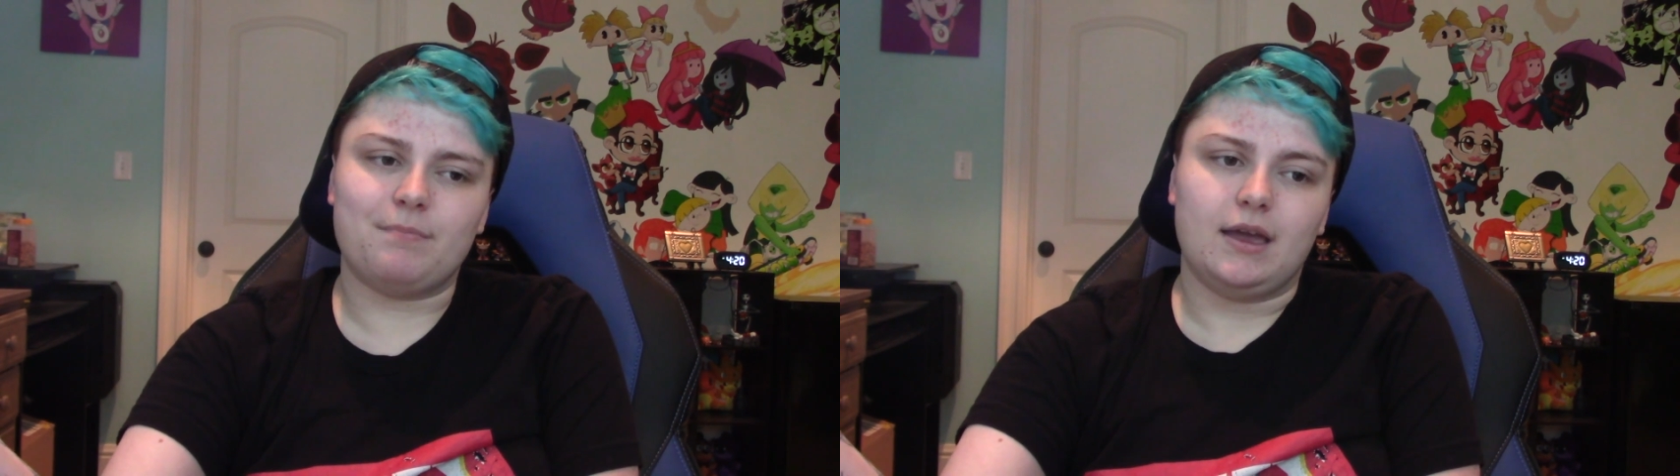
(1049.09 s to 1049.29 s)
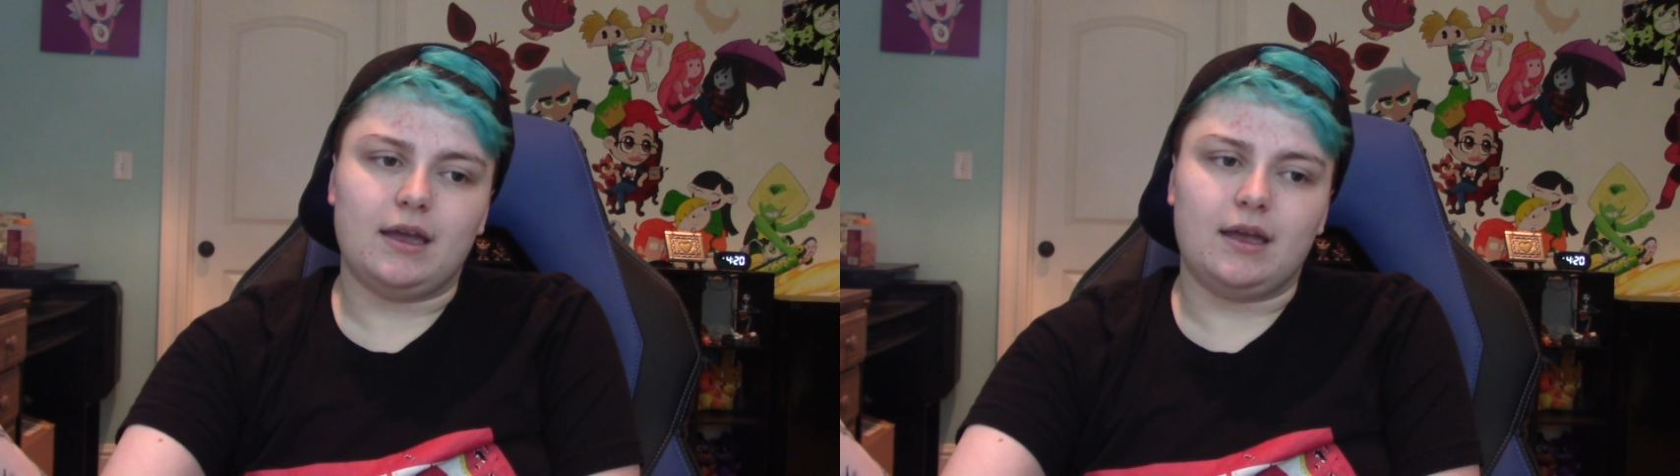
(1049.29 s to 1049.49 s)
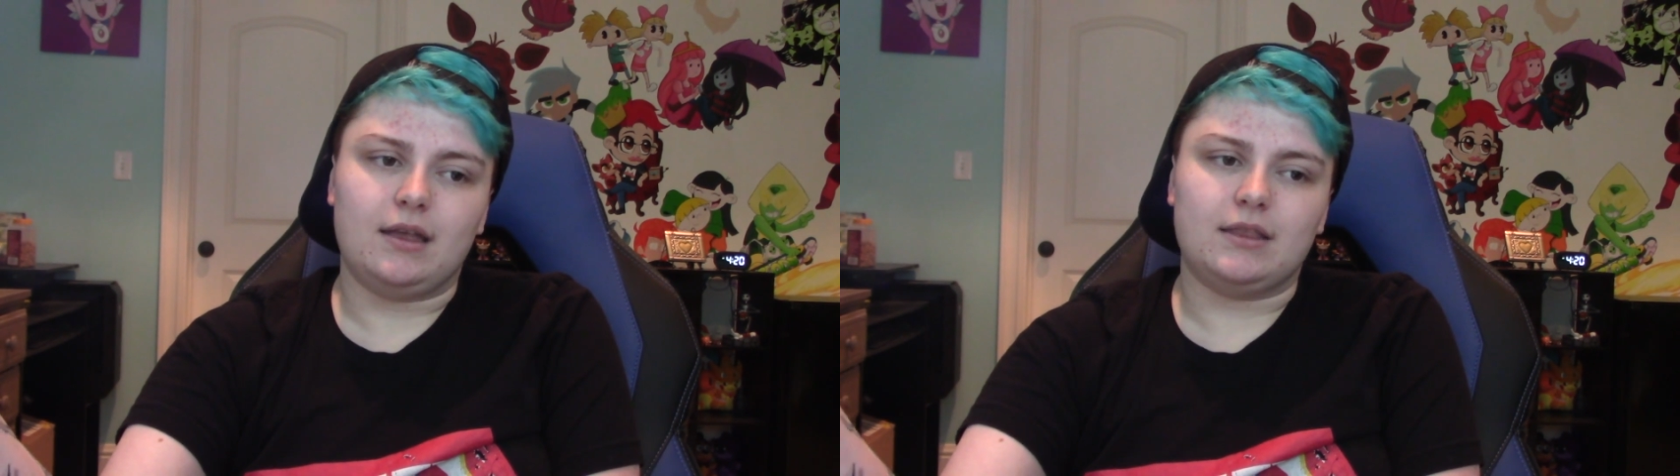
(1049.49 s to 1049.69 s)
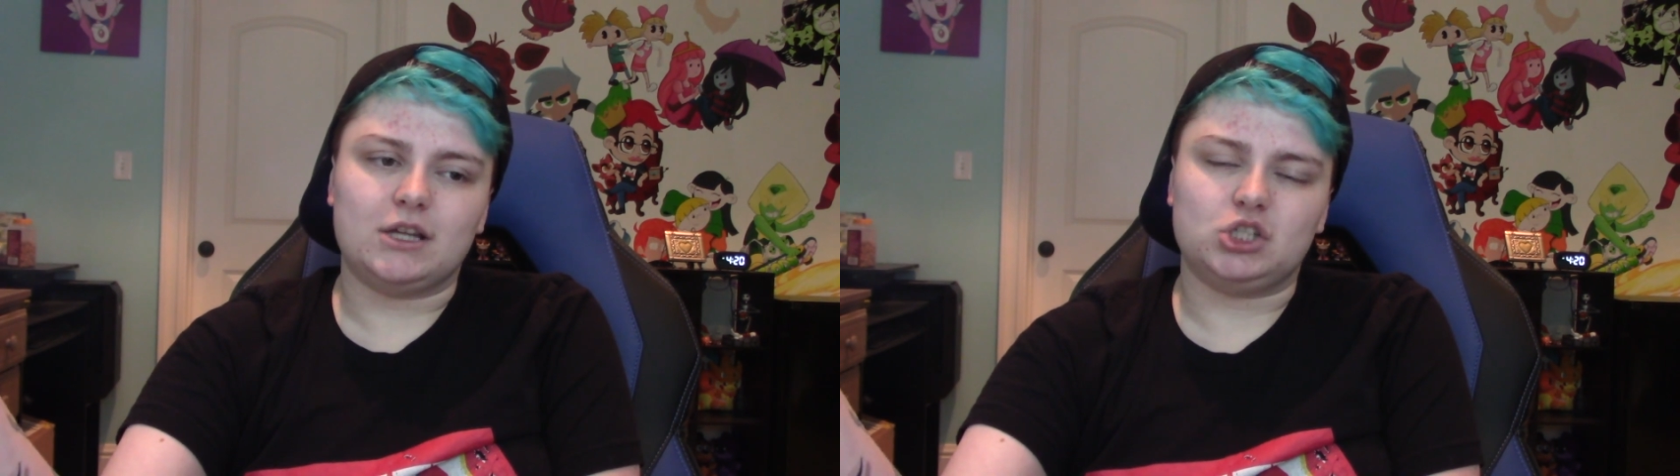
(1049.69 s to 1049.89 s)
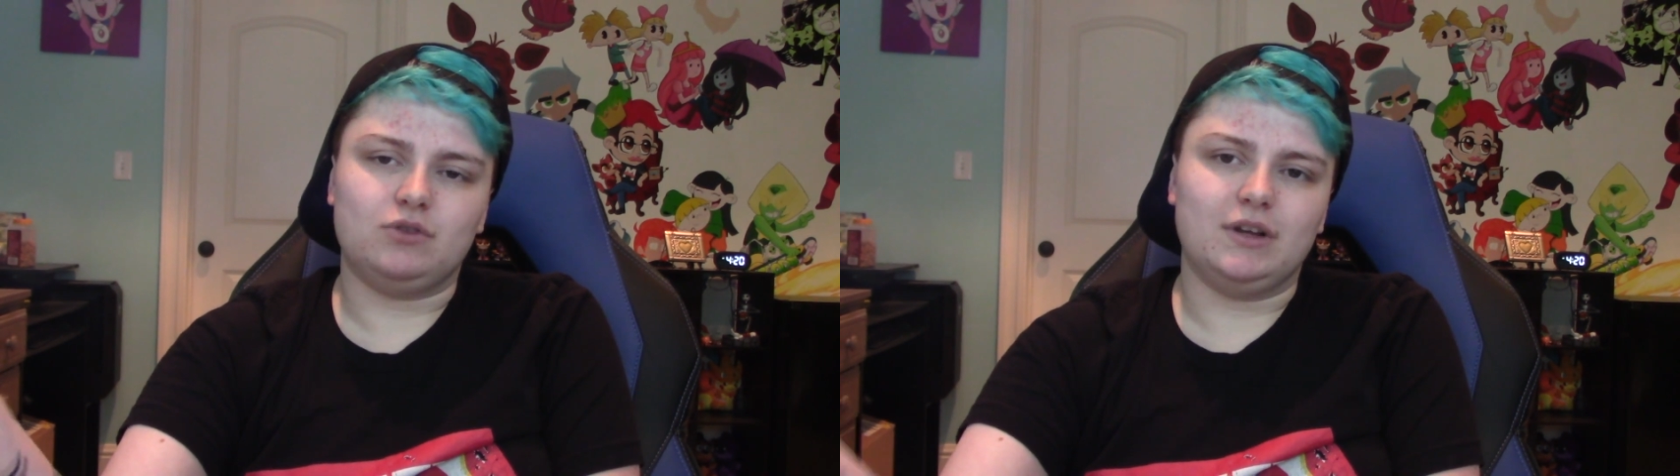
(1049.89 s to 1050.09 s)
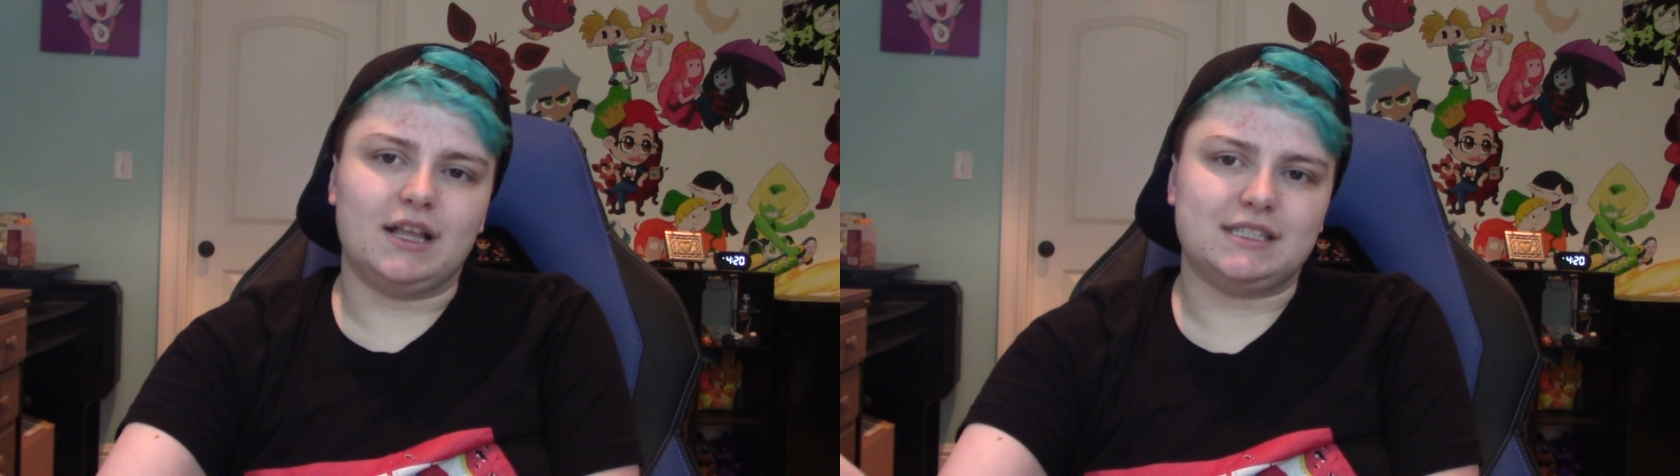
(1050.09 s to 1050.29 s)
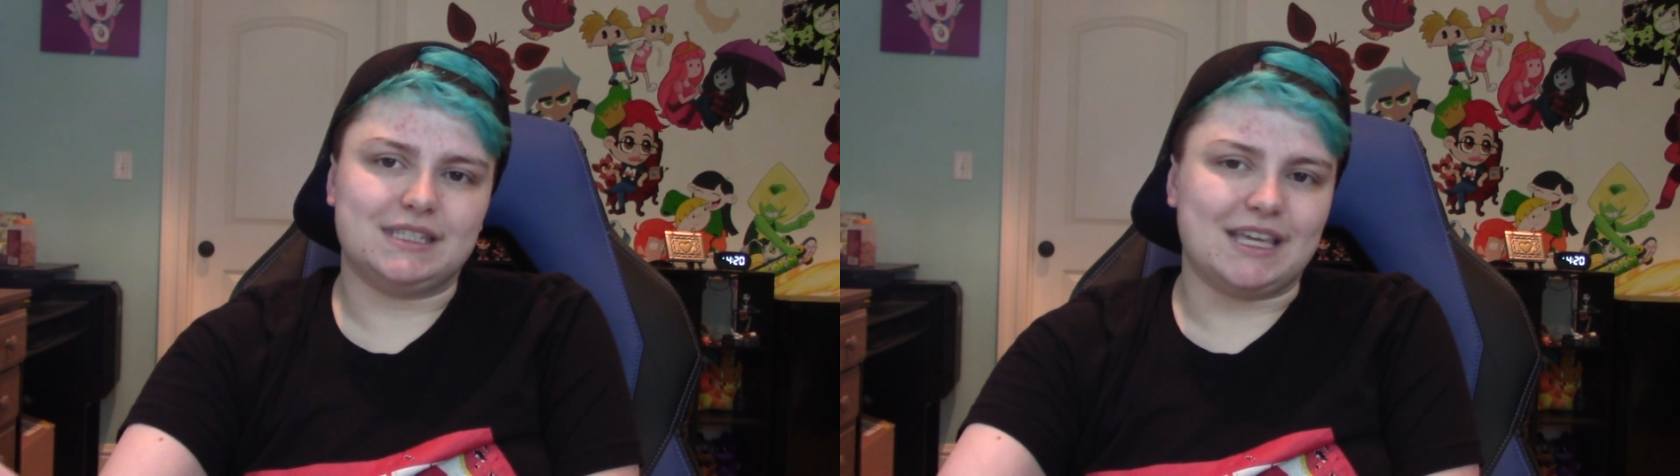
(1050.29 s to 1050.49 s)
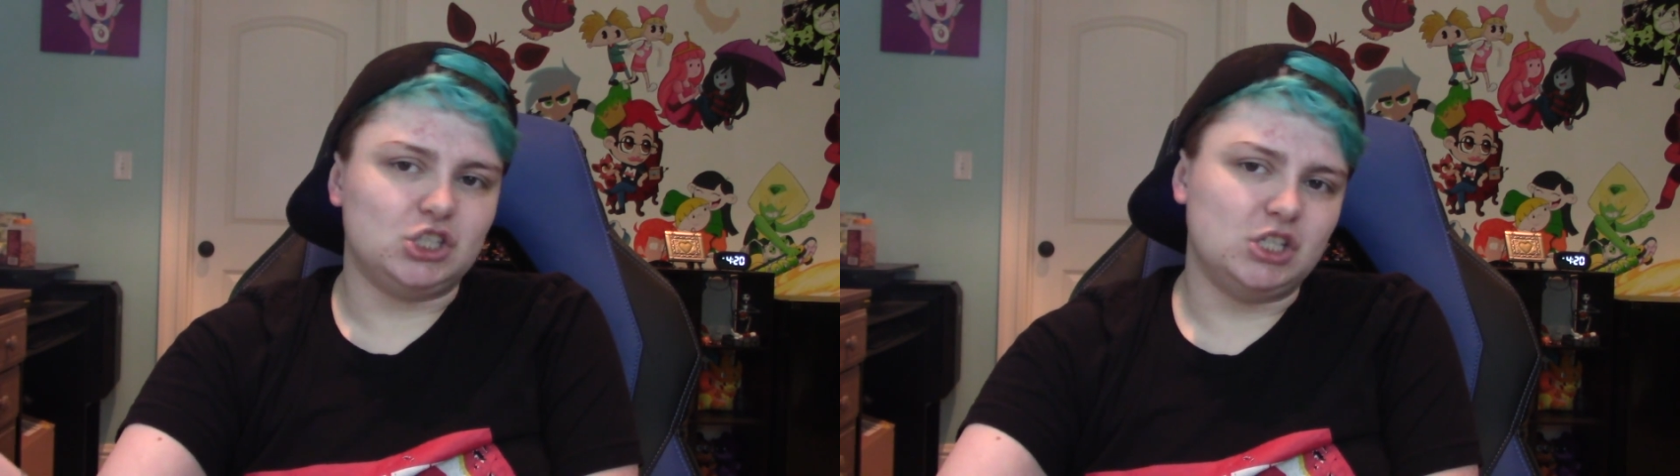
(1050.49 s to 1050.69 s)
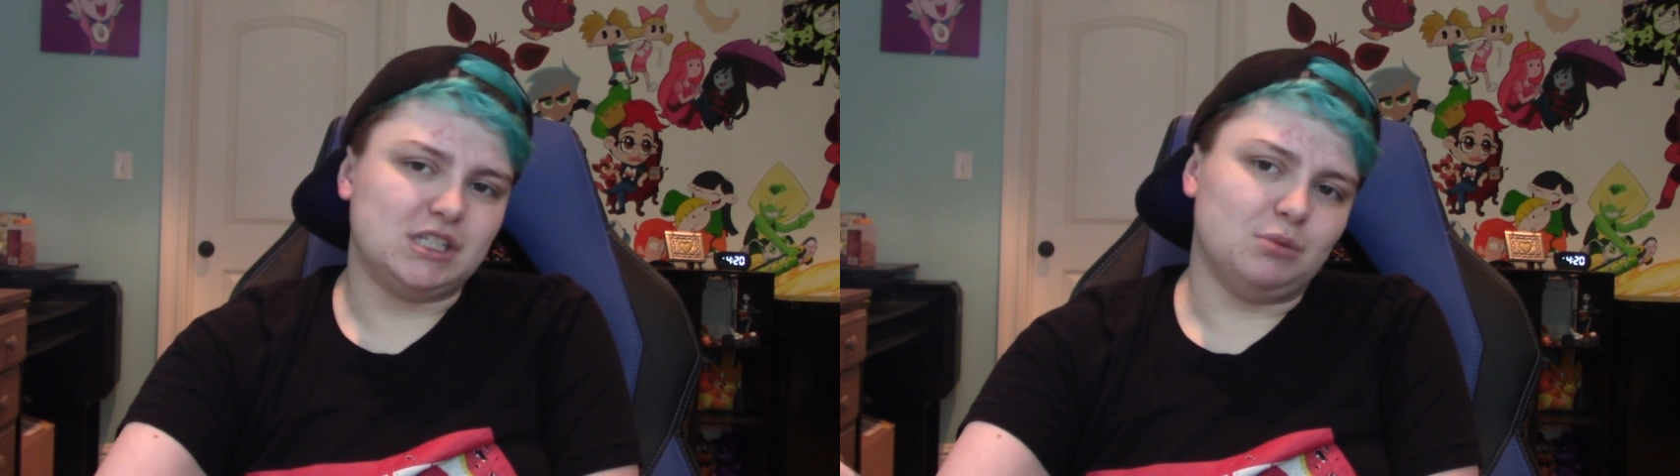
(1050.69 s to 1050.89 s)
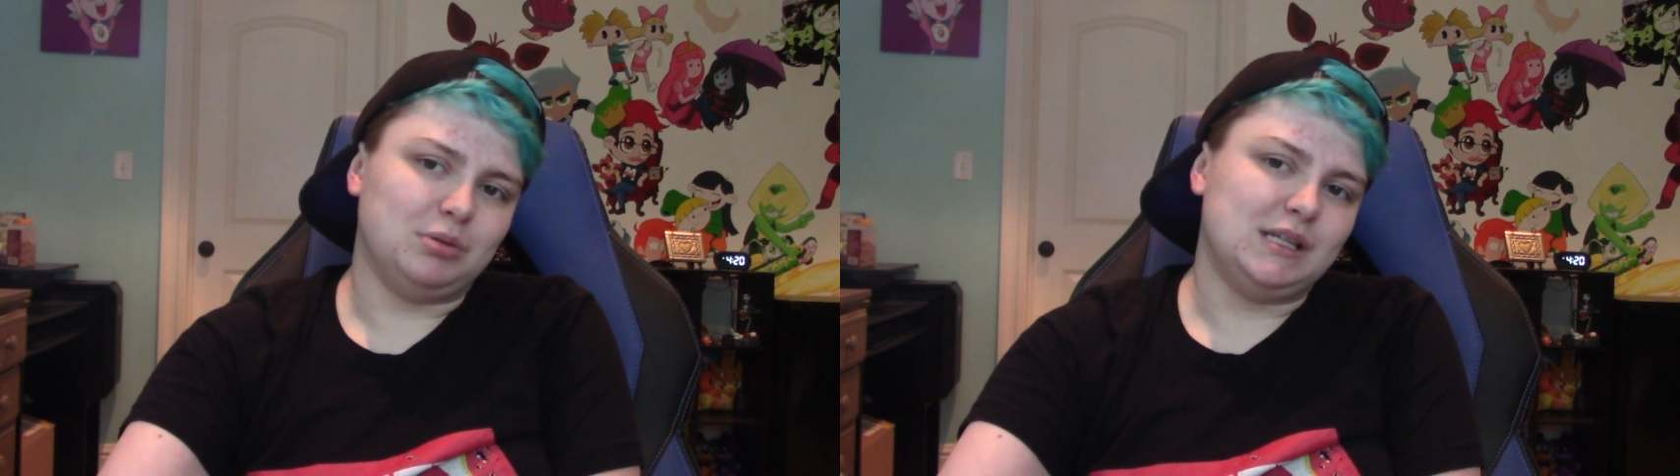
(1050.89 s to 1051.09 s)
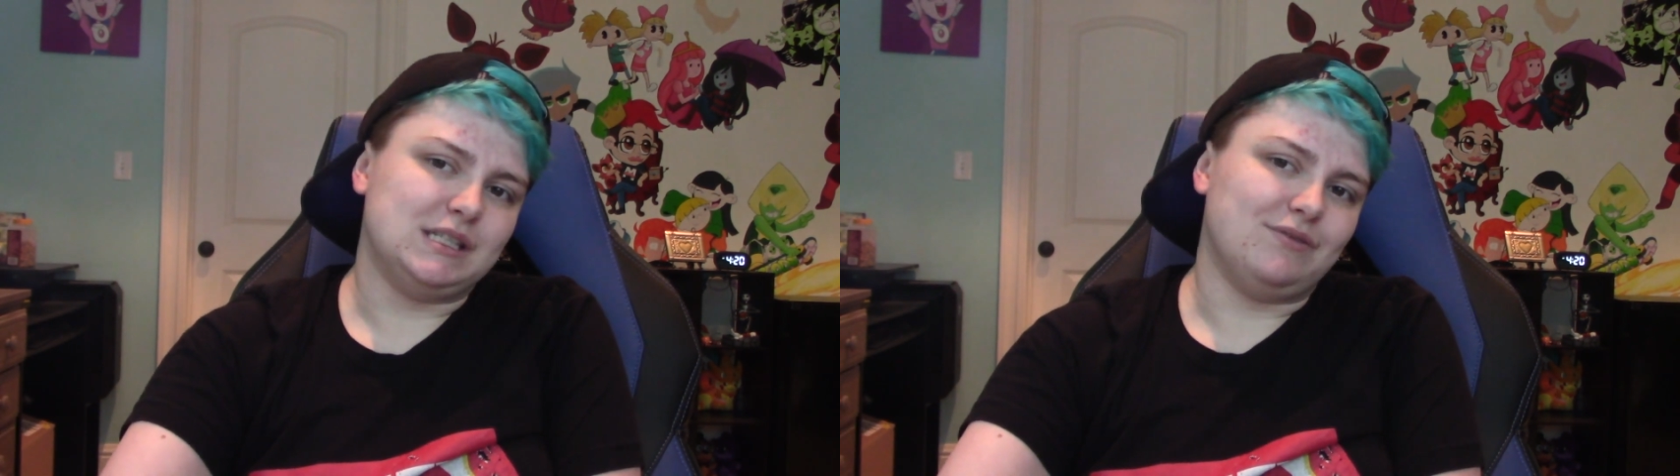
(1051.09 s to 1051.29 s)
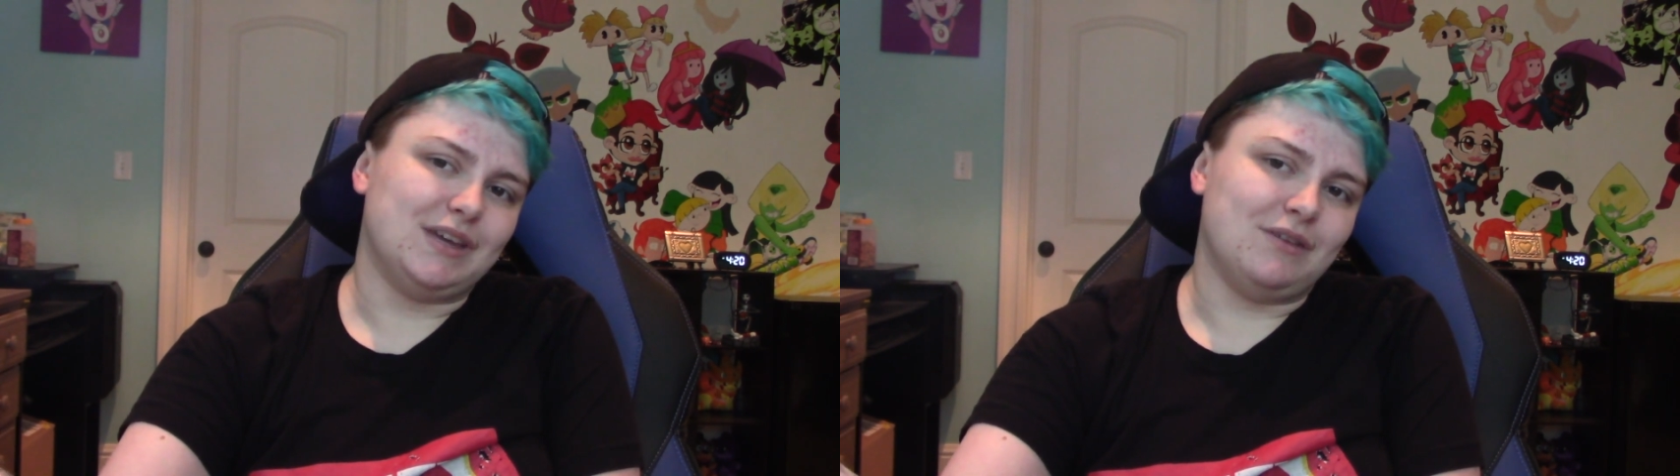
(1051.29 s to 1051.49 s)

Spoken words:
and that she realizes like she's in a place of